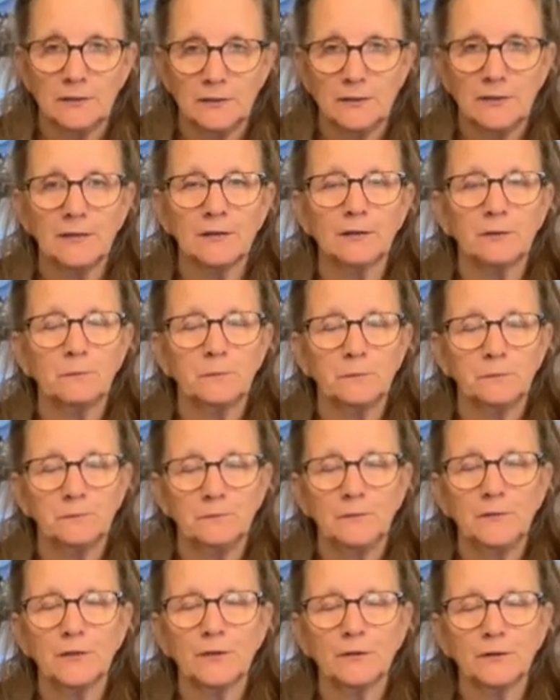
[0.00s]

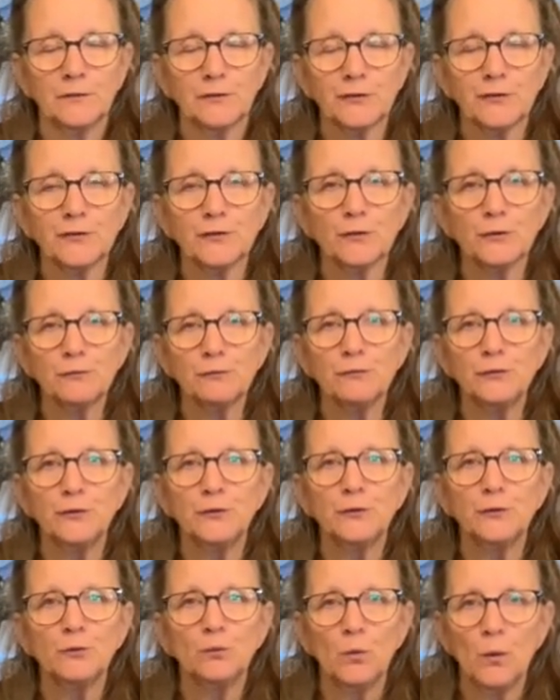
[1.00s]
It'll serve
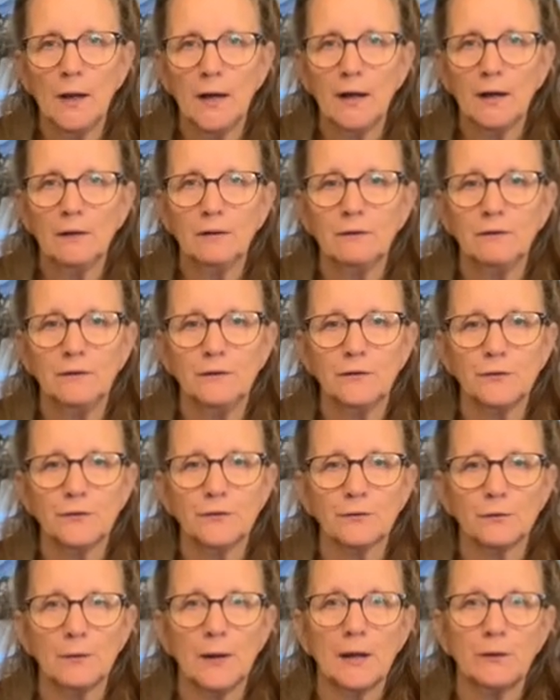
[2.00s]
you well
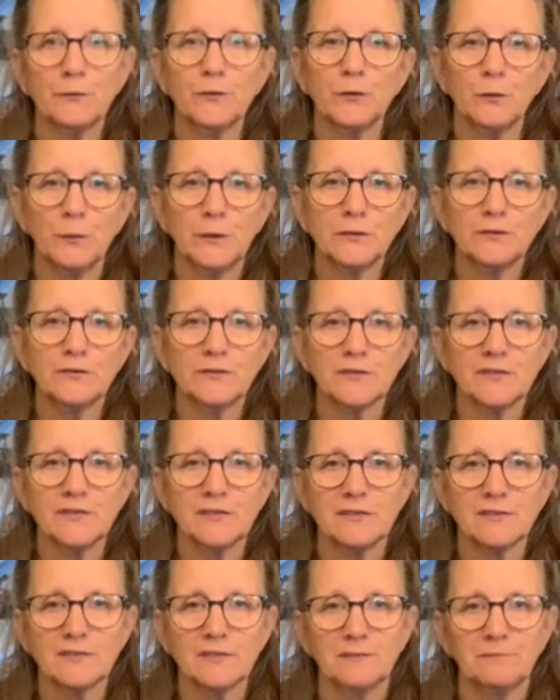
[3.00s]
throughout the winter
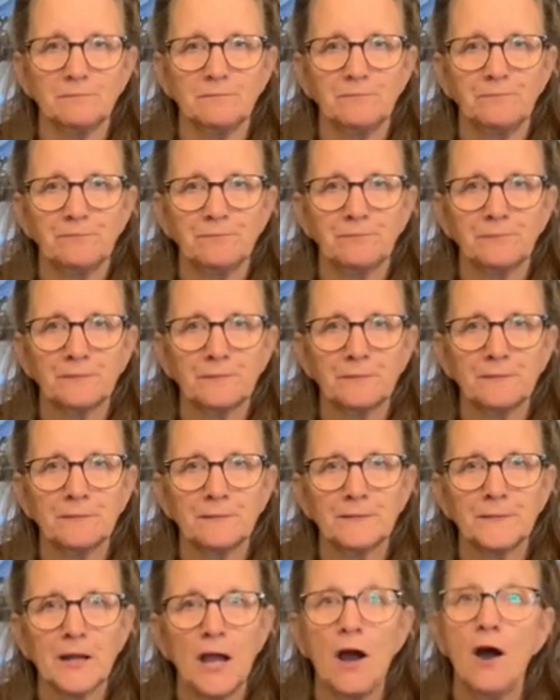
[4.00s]
season.
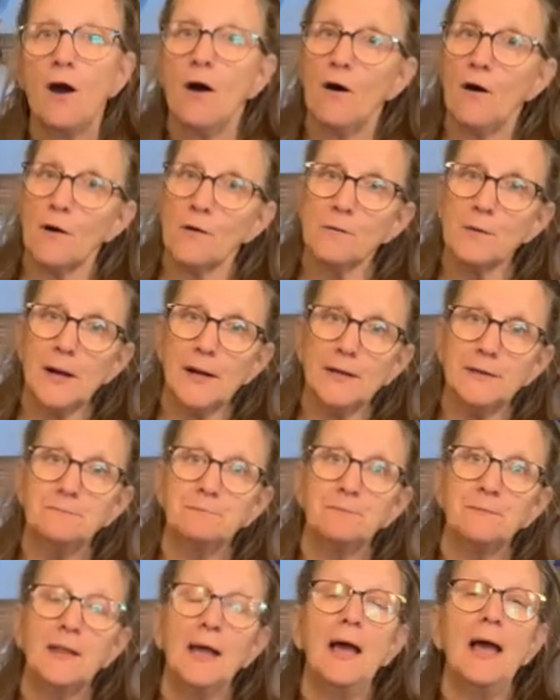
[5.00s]
All right,
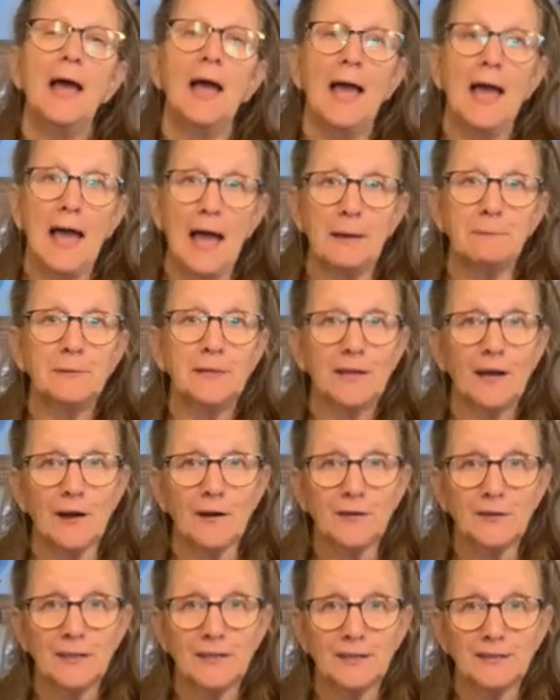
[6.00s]
happy
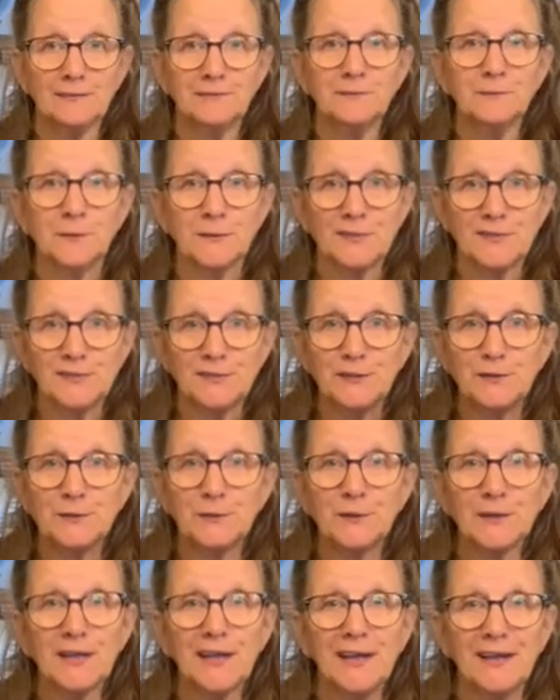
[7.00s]
gardening. We'll see you
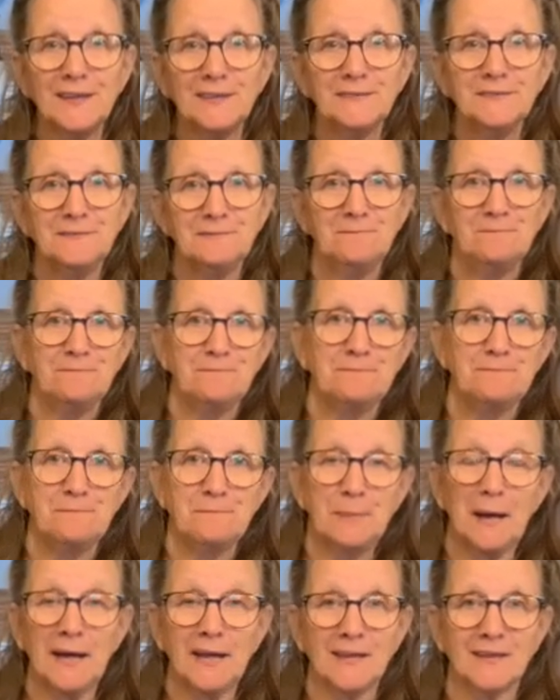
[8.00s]
again. Bye.